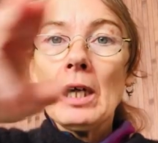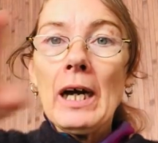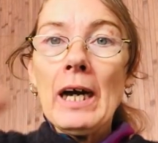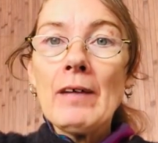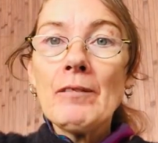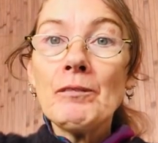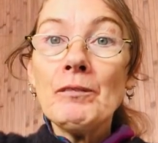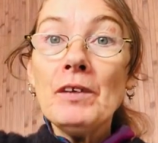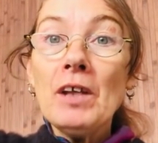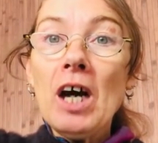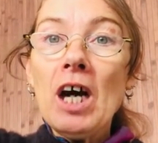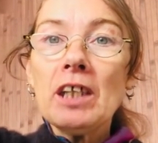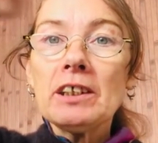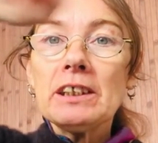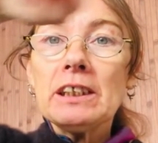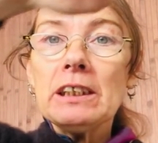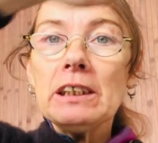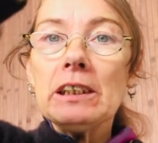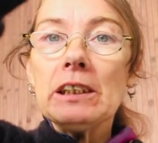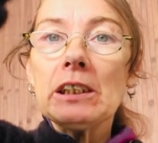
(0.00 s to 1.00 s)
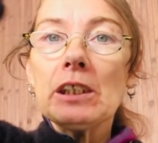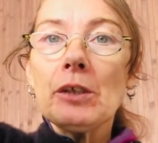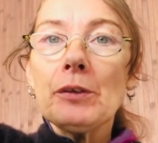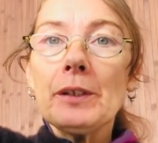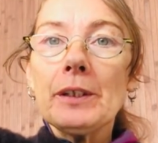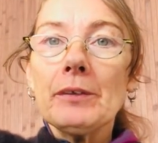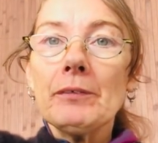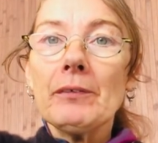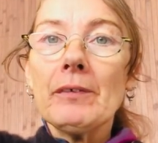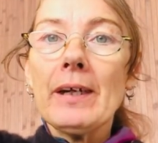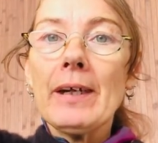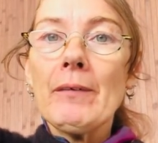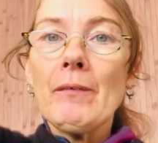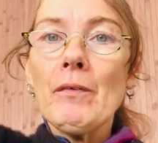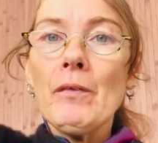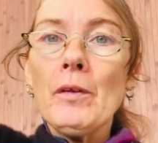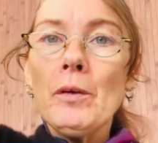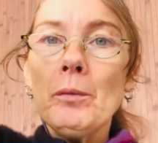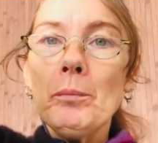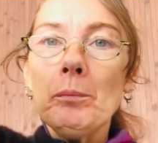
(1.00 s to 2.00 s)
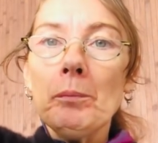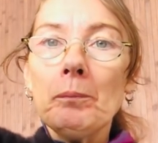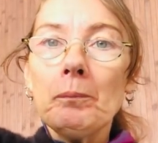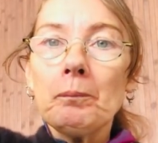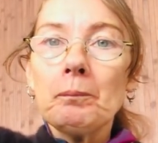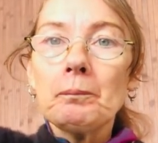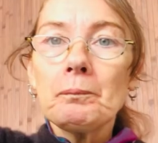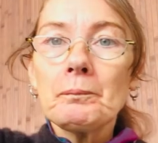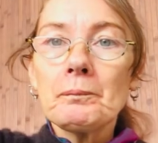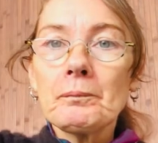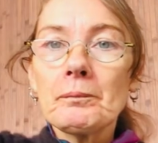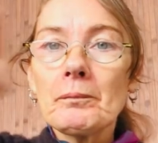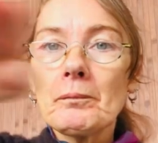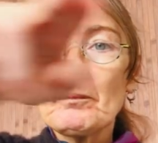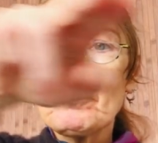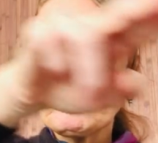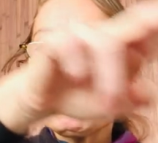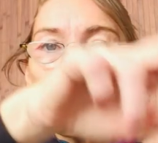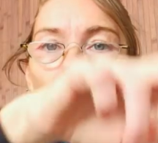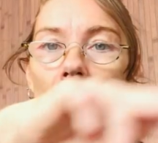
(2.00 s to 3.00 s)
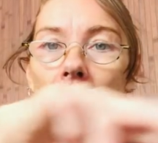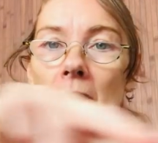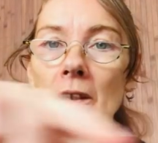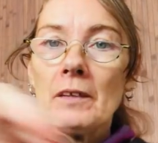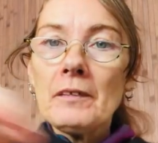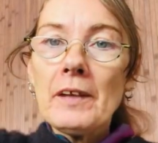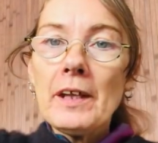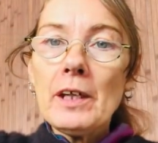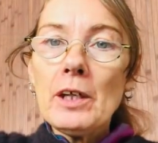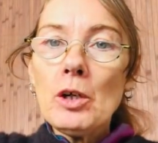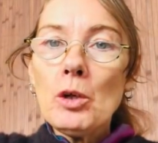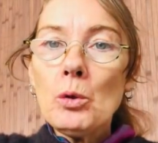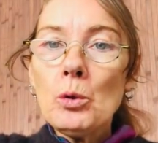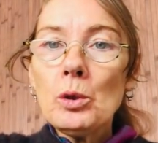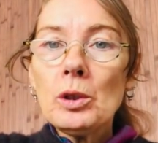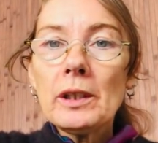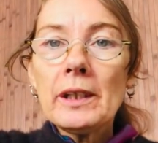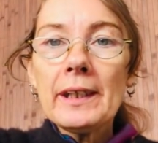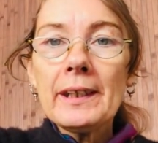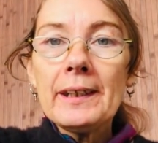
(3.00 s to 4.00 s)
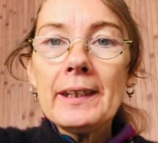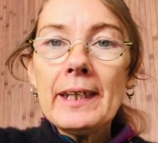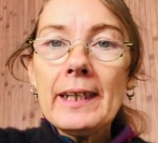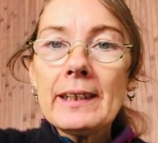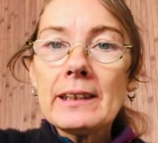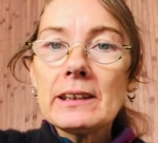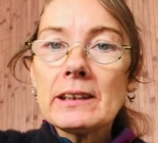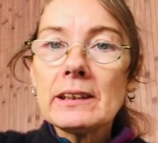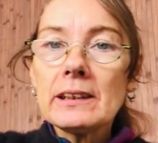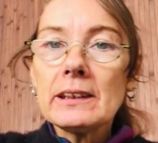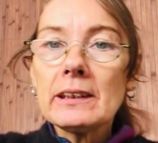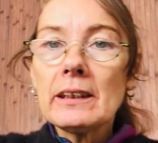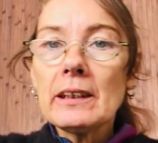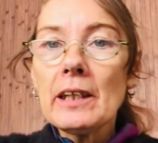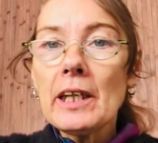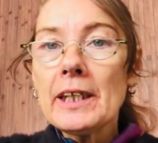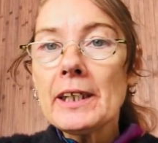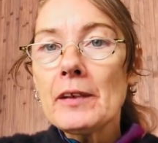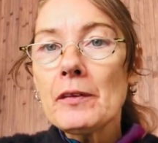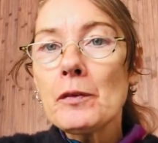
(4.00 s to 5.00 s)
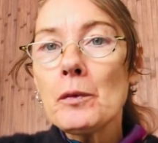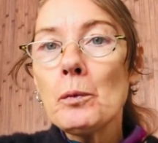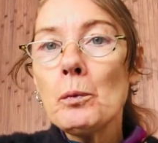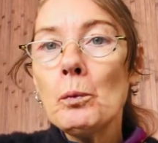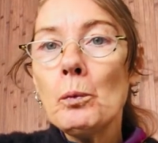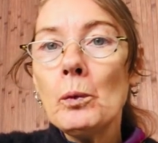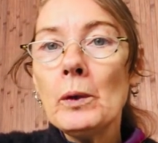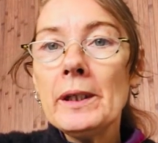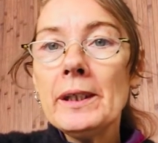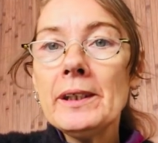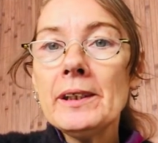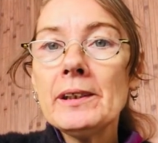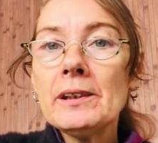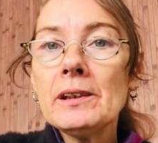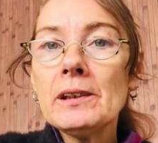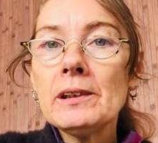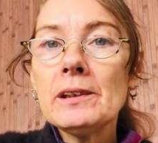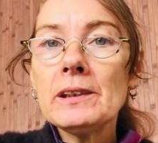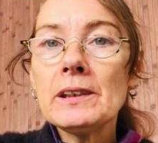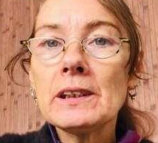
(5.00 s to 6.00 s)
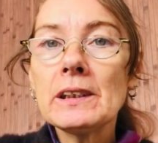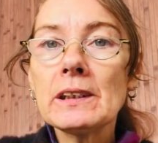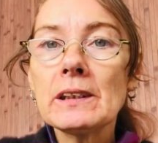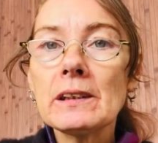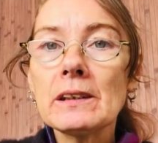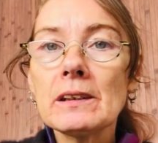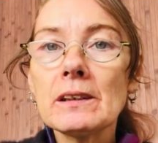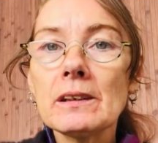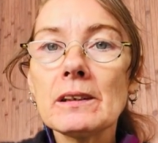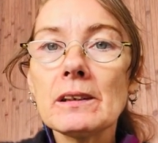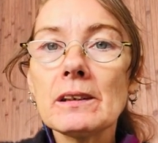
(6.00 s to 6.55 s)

have nadis going around them. They are all connected like the wheels,